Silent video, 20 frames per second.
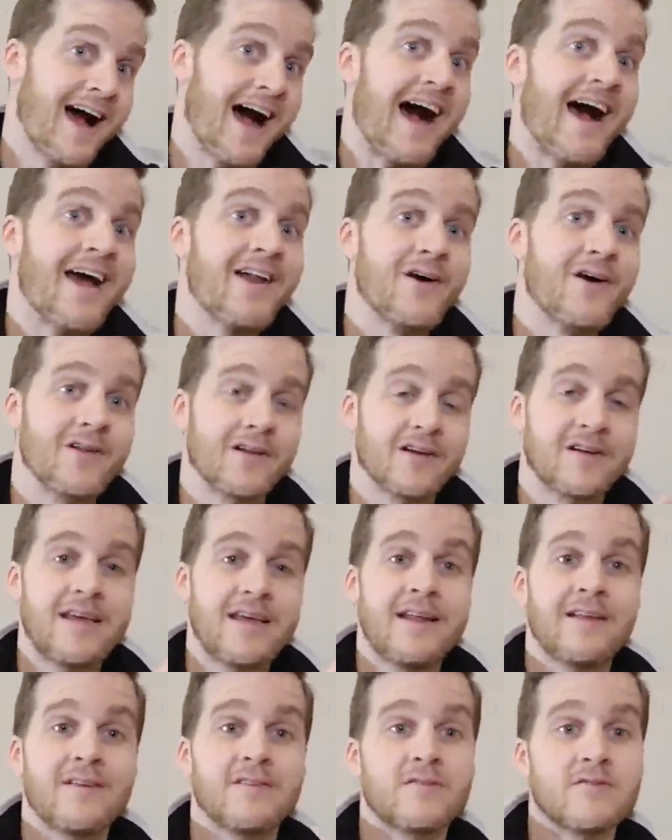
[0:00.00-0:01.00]
I know, like,
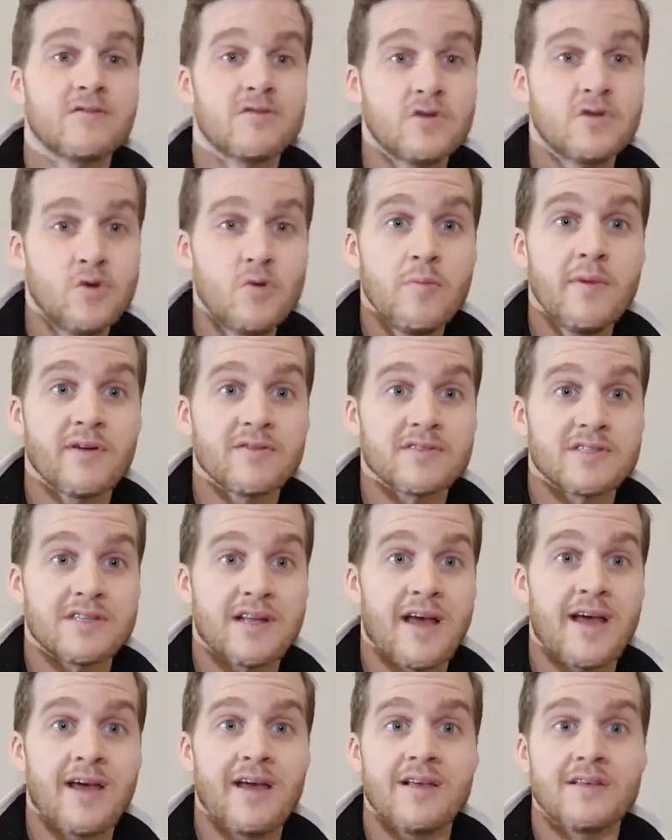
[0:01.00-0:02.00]
eating 2 meals a
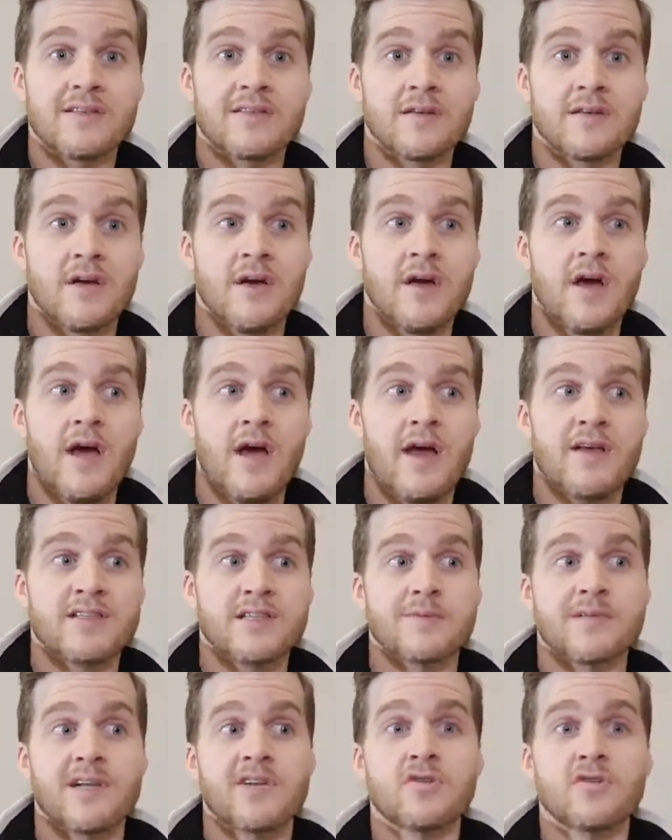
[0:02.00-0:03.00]
day is a
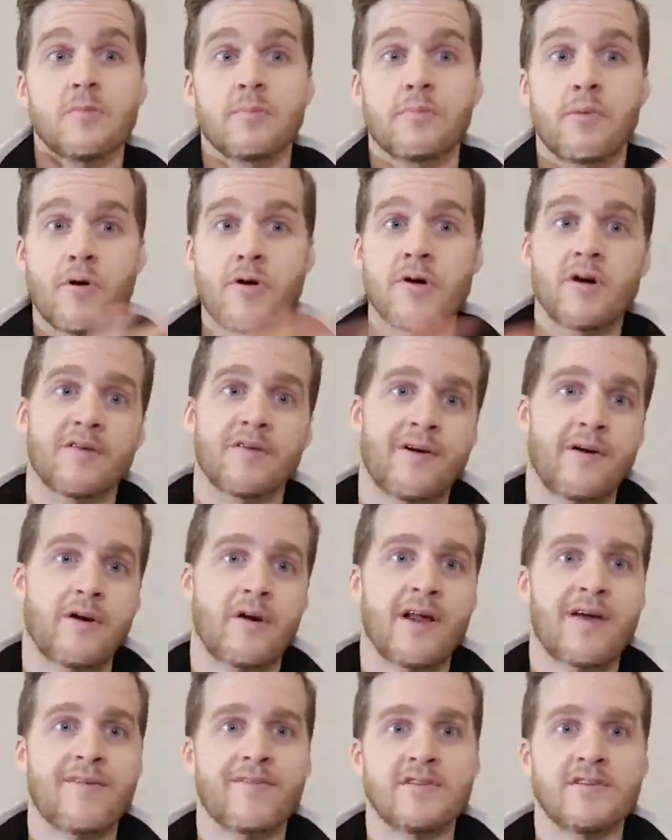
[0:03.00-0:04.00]
substantial burden on
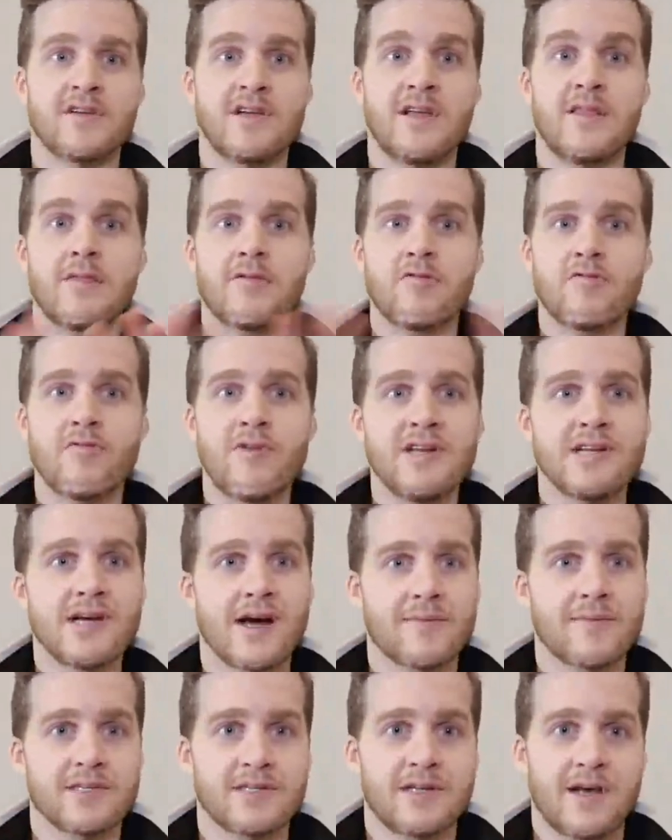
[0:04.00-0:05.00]
not having to eat 3
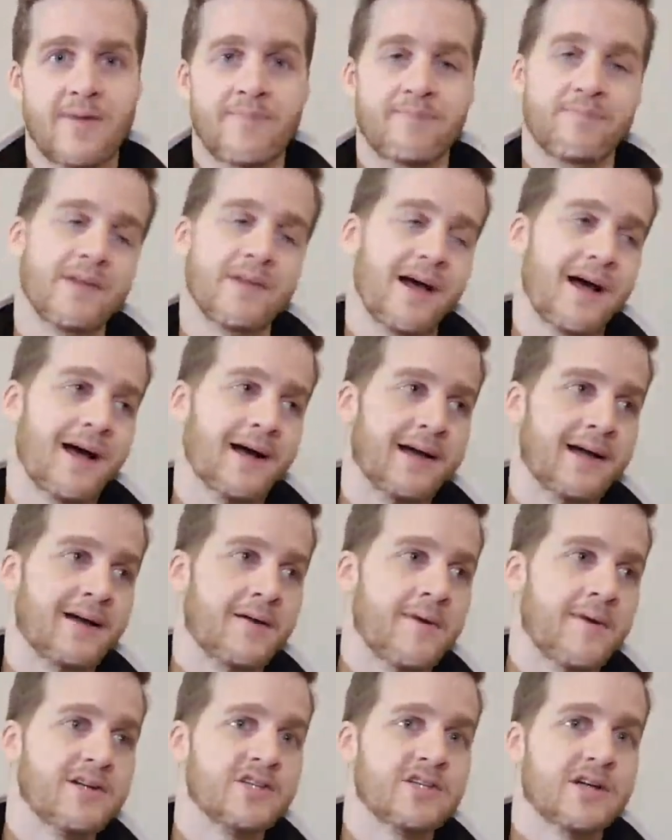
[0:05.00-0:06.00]
times a day. I can
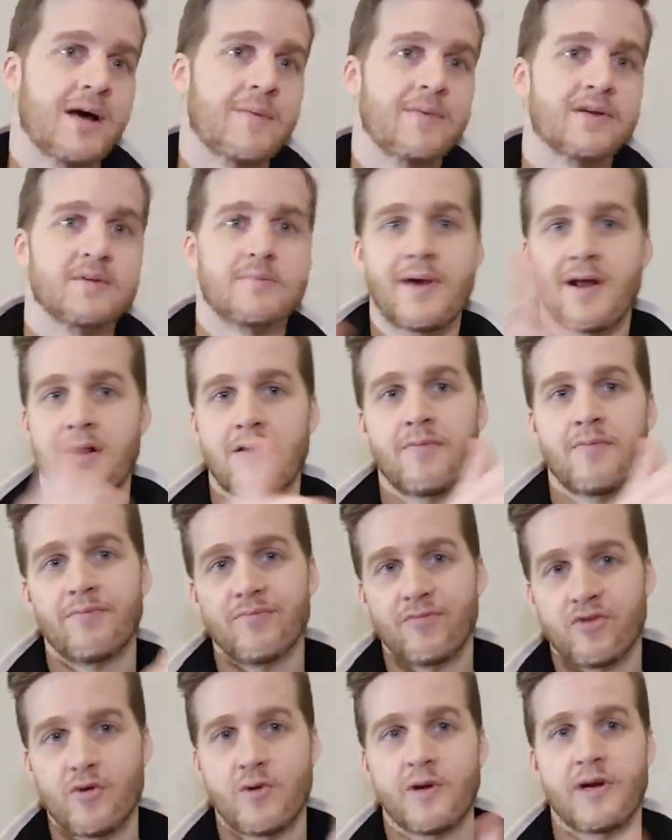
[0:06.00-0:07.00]
imagine how much
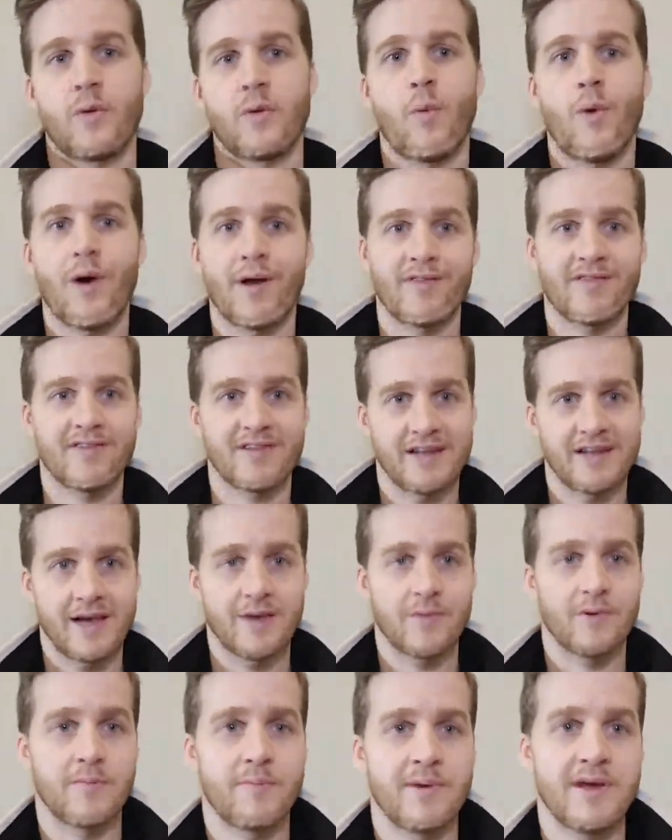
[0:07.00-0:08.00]
better doing it once a
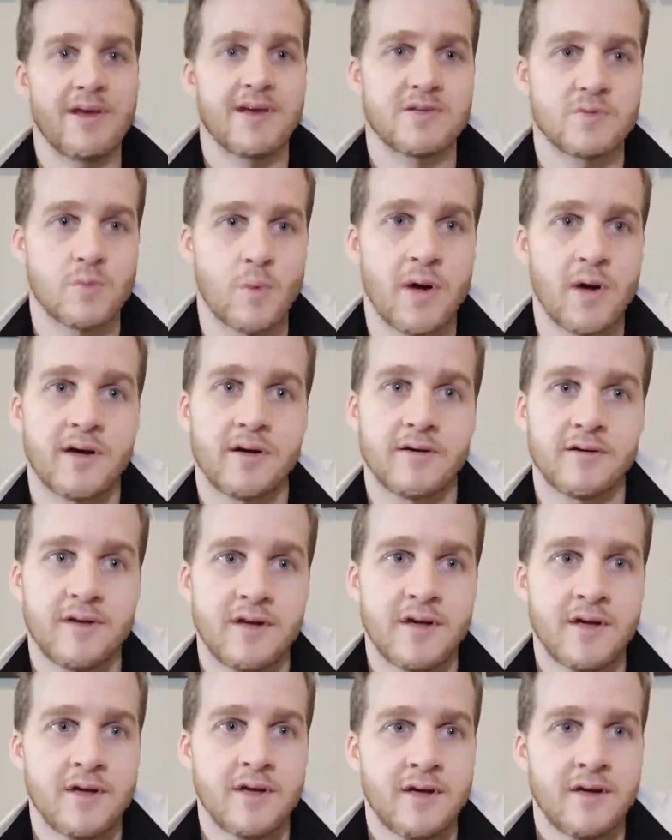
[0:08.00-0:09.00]
day would be as well.
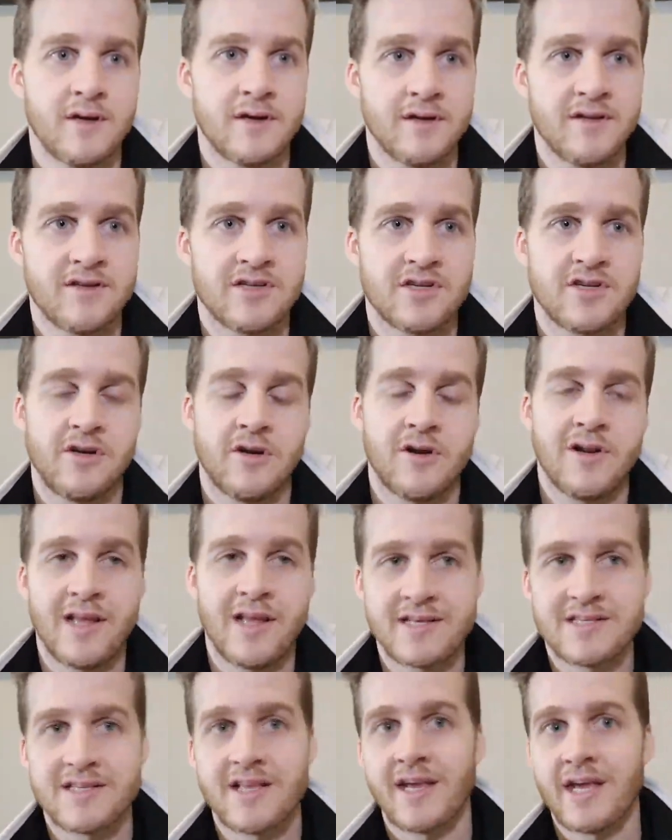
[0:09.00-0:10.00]
It's,
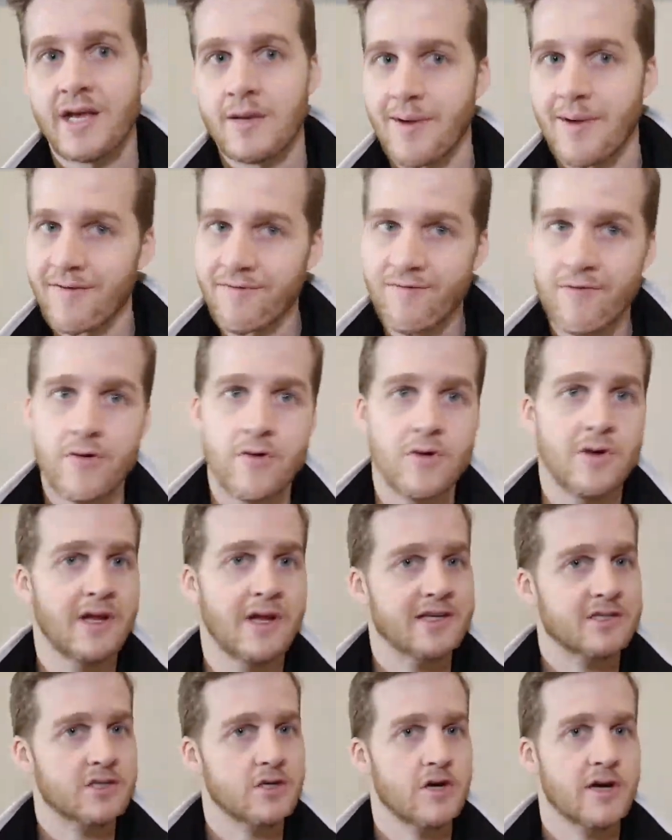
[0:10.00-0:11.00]
less thinking about food,
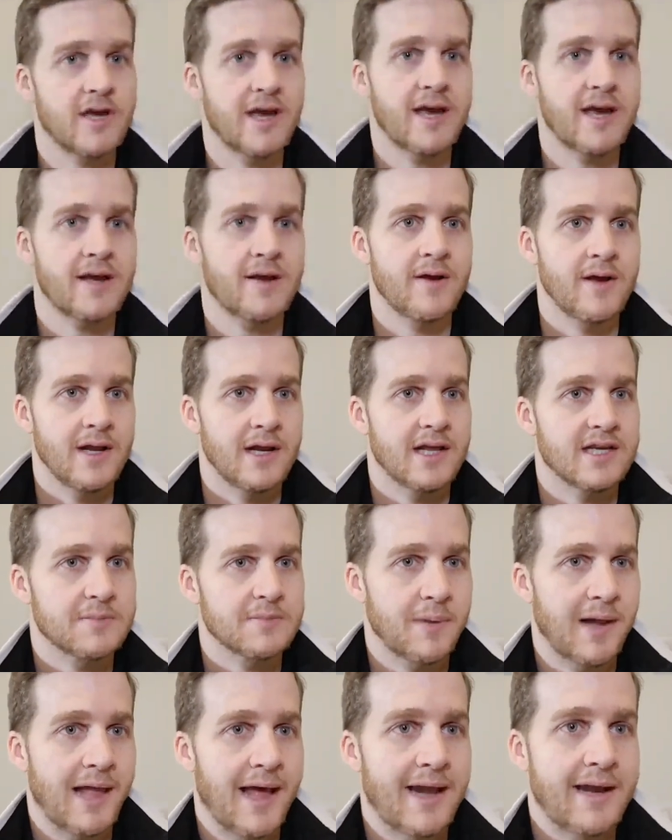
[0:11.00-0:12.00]
less cooking, less
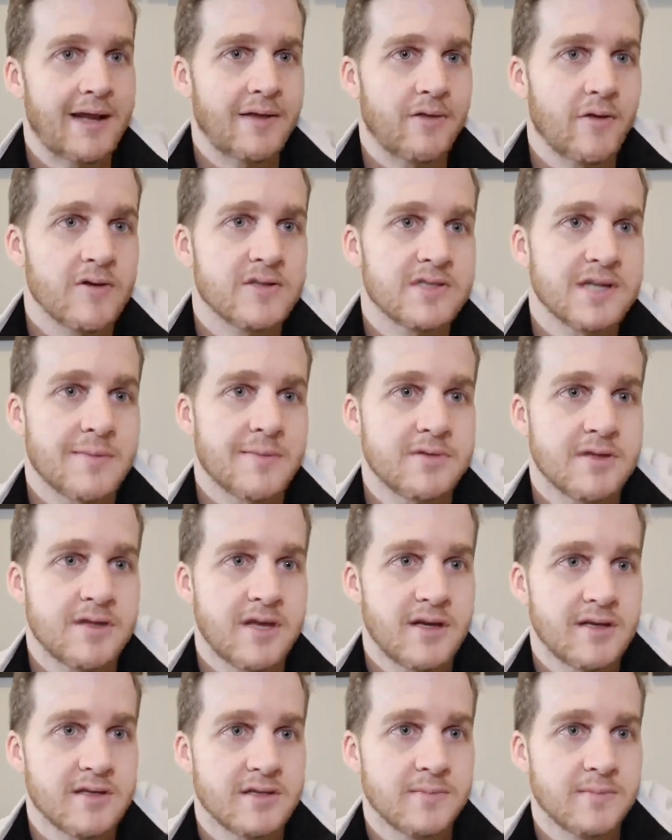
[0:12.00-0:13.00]
planning, those types of
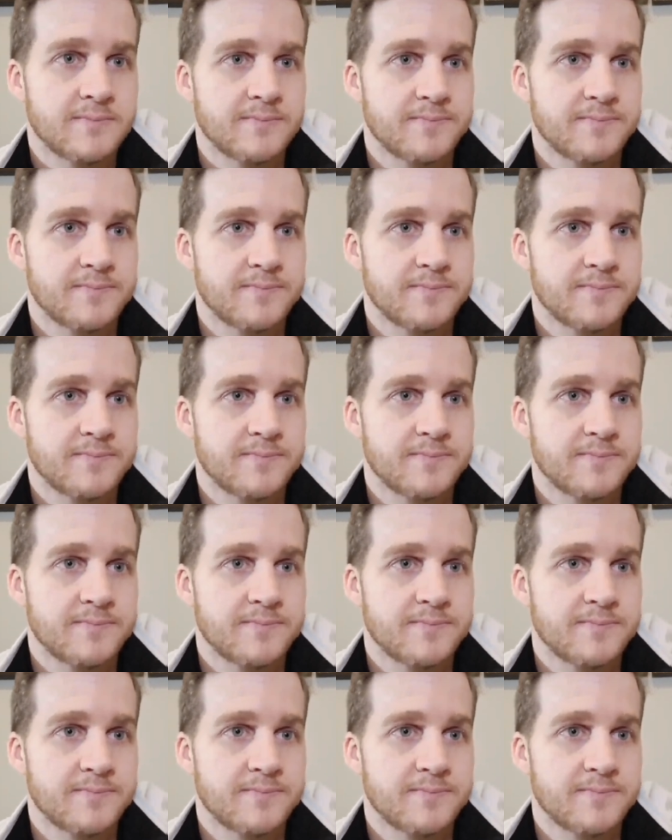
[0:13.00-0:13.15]
things.